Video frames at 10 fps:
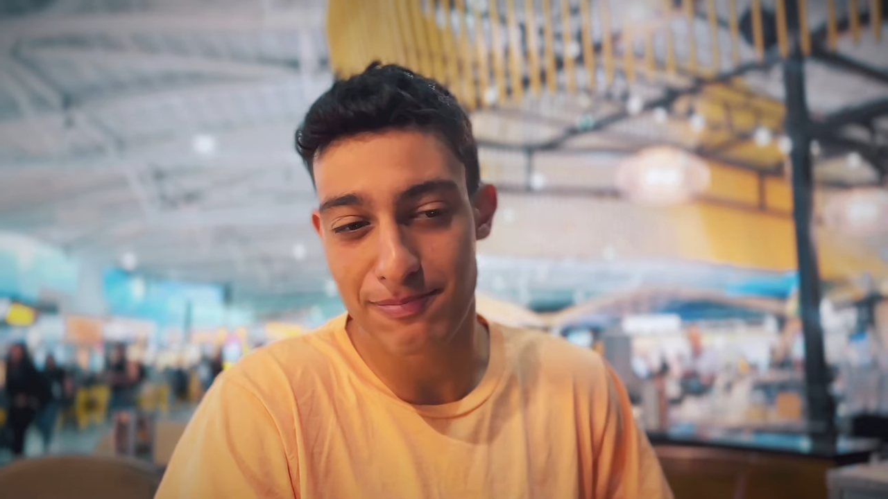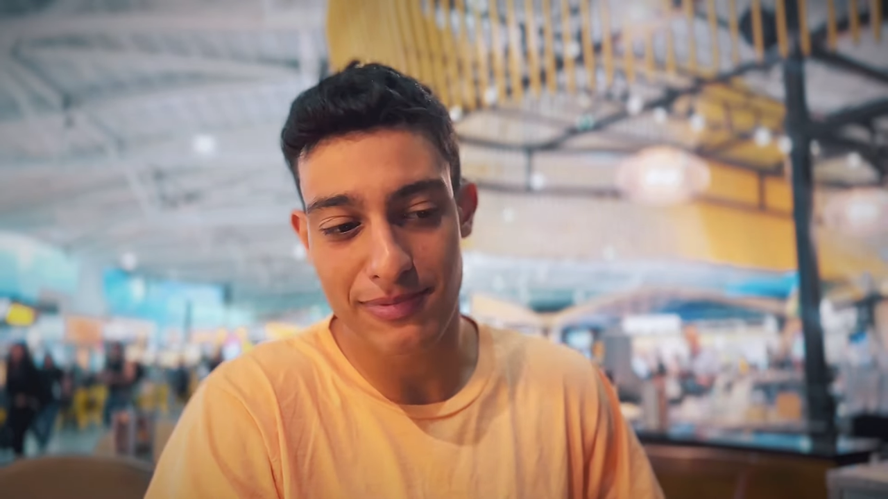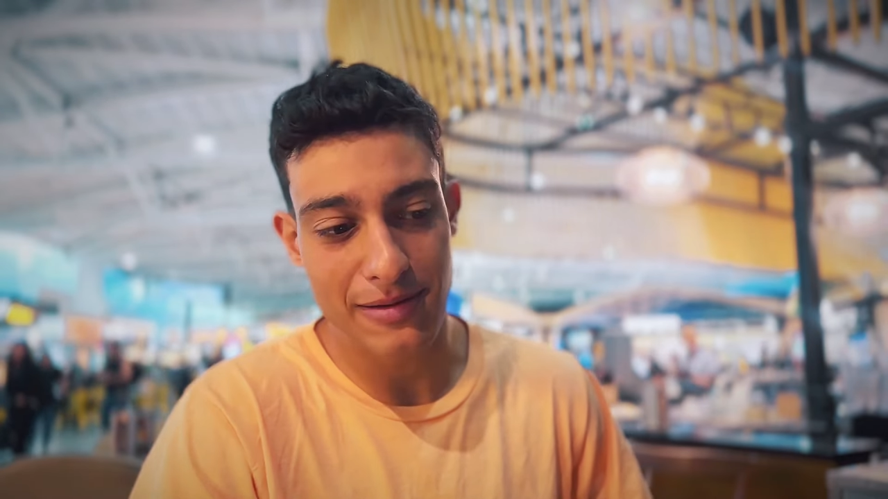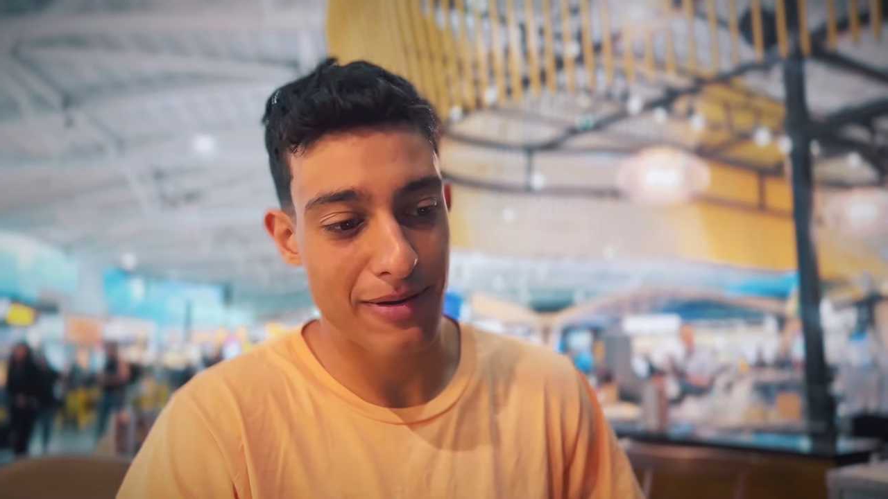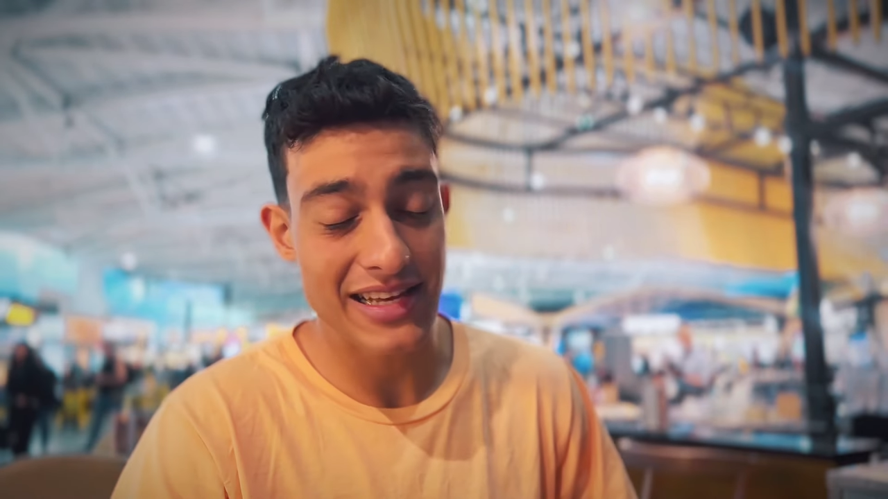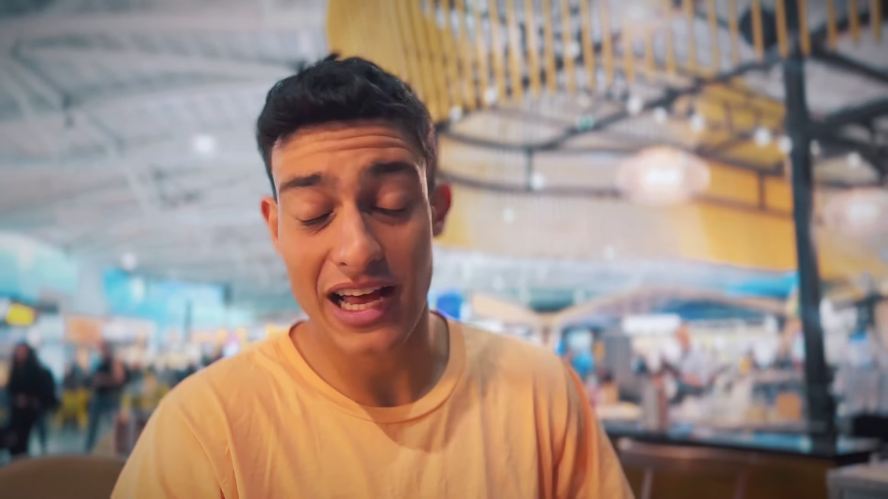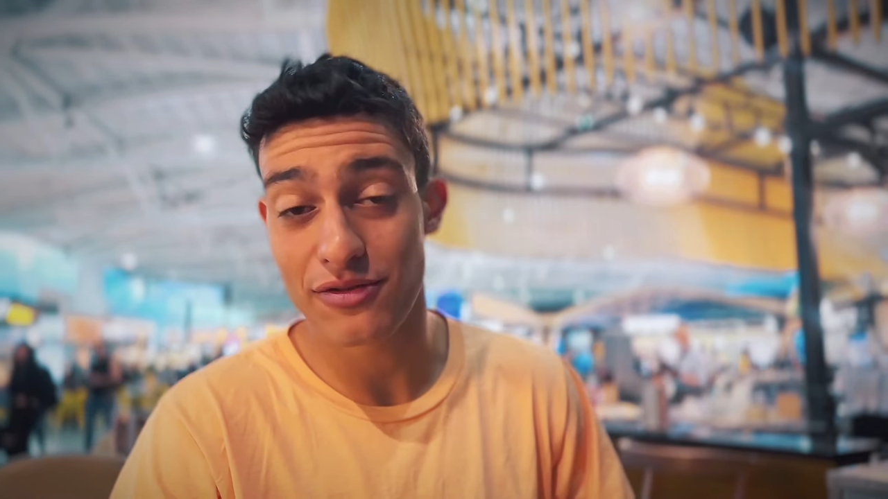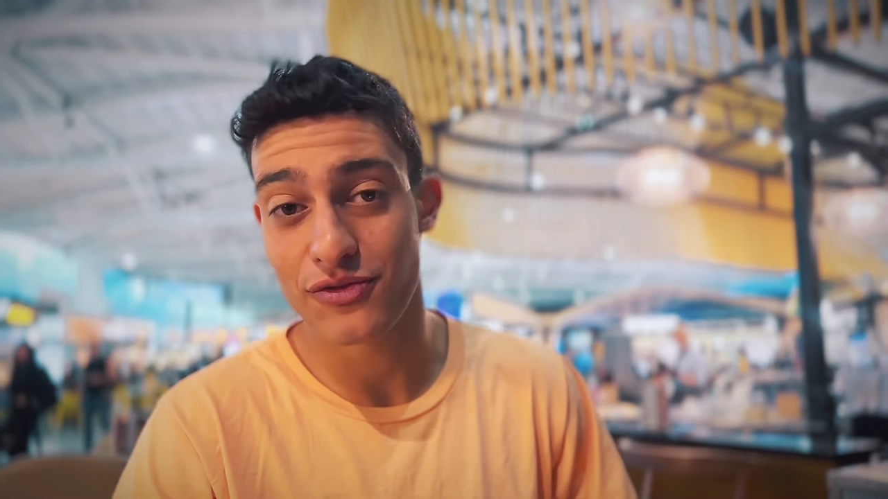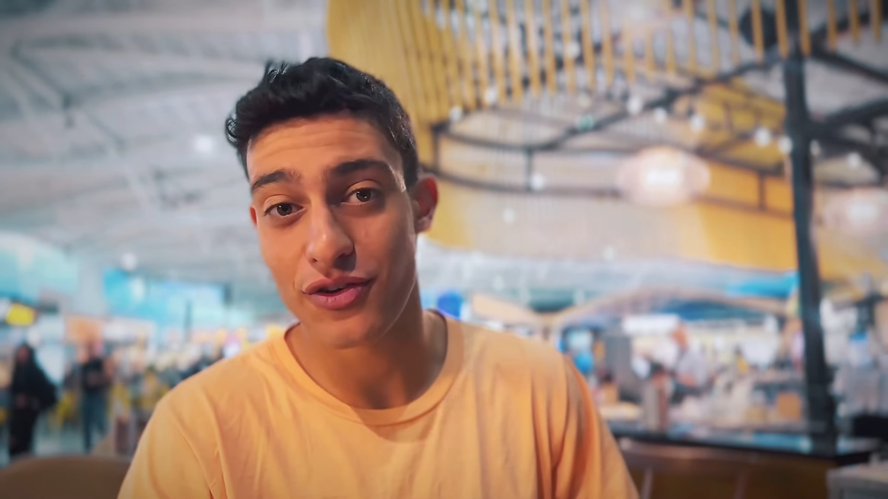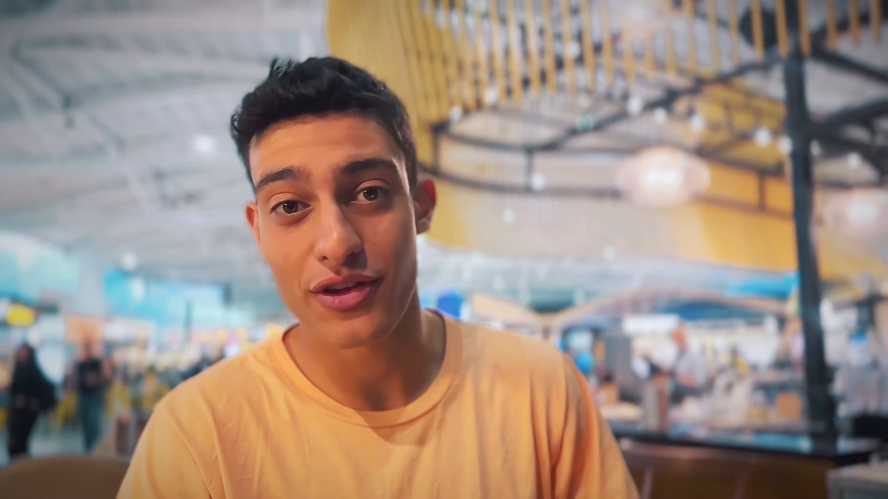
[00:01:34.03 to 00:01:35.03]
it plays
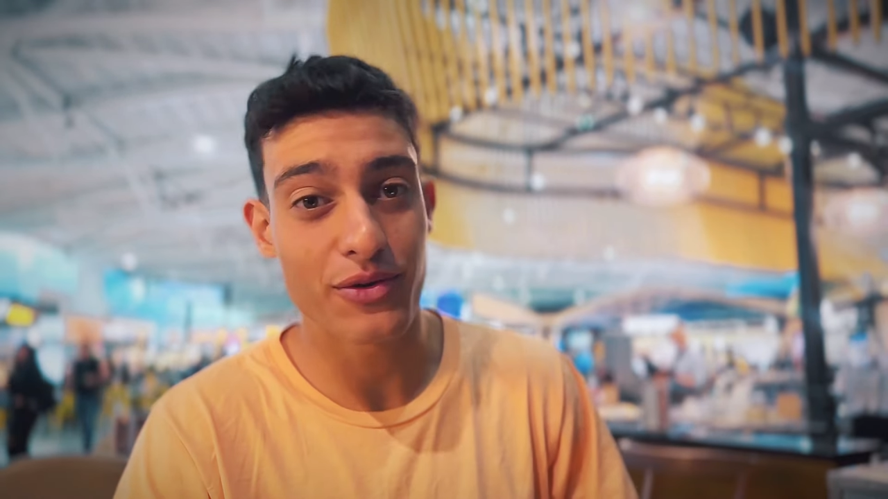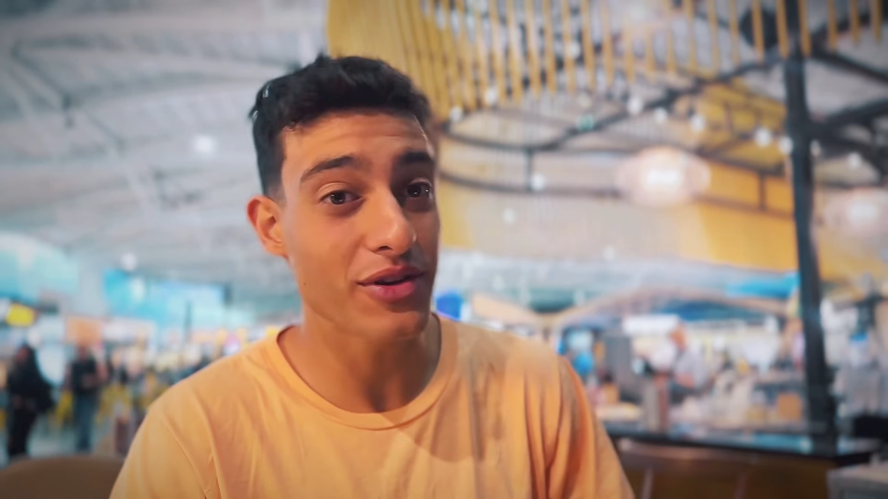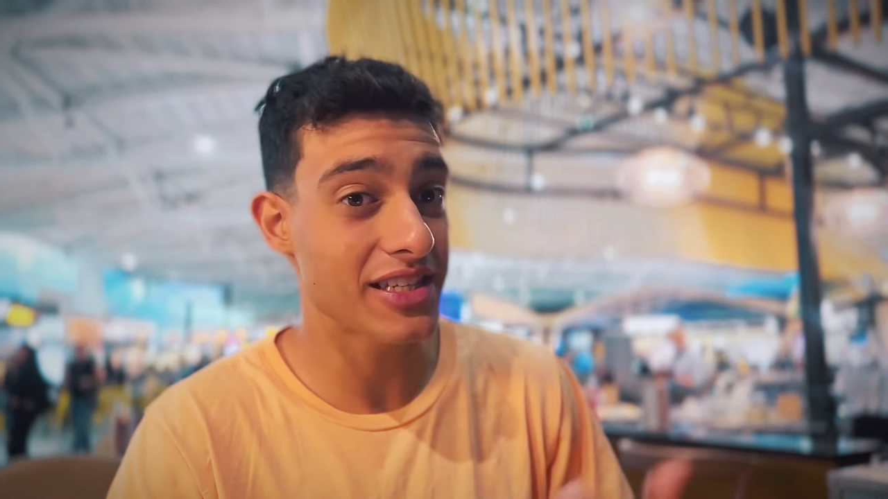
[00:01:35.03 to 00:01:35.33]
out for the good,